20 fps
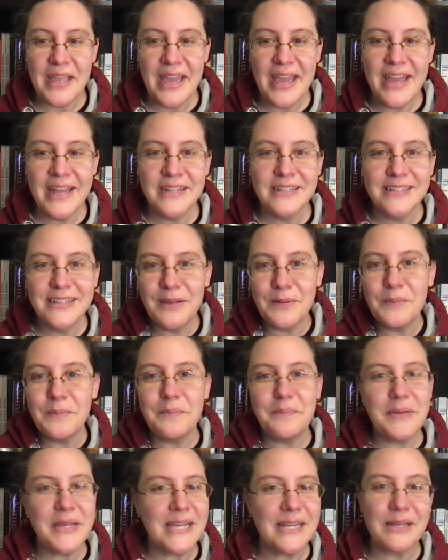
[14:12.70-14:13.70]
And, you know,
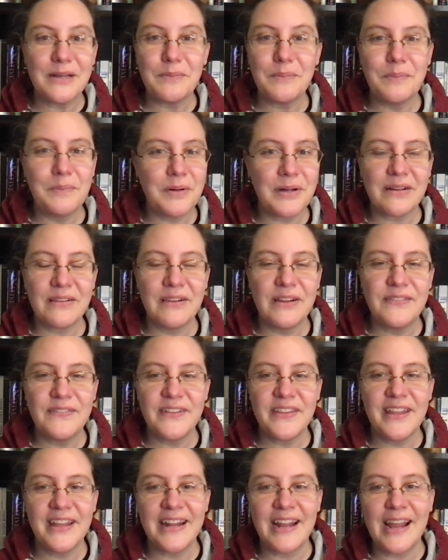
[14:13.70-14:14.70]
being a book
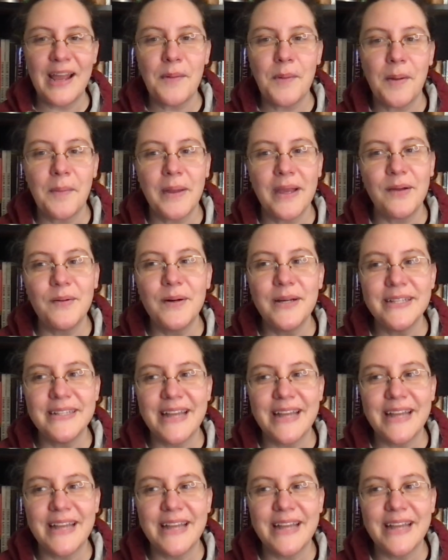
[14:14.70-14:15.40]
lover that I am, I'm like, well,